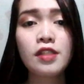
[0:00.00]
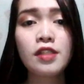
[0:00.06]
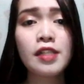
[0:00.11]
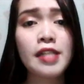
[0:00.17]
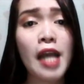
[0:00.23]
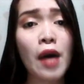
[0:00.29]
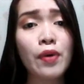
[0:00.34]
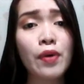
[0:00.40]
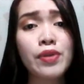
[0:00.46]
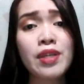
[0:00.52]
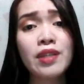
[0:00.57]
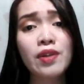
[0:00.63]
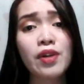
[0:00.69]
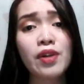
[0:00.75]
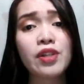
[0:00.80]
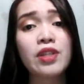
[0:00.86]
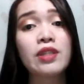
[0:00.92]
Now, these
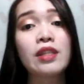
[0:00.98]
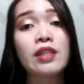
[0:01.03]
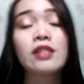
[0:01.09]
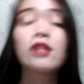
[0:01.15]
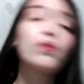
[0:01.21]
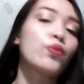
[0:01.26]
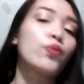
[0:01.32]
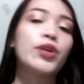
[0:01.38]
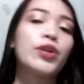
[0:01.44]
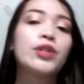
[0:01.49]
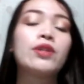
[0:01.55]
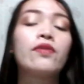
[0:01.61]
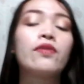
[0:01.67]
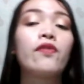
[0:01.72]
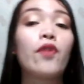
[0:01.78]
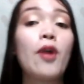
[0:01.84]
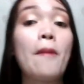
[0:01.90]
are the signal
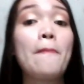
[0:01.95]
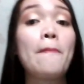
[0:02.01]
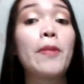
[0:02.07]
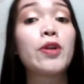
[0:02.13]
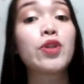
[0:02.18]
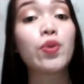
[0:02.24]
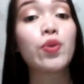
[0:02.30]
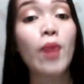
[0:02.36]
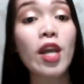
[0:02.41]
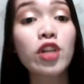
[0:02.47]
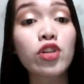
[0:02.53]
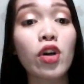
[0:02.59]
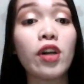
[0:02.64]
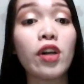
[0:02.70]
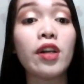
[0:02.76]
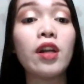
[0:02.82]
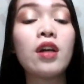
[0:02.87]
words for
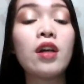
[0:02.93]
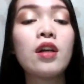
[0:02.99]
persuasion.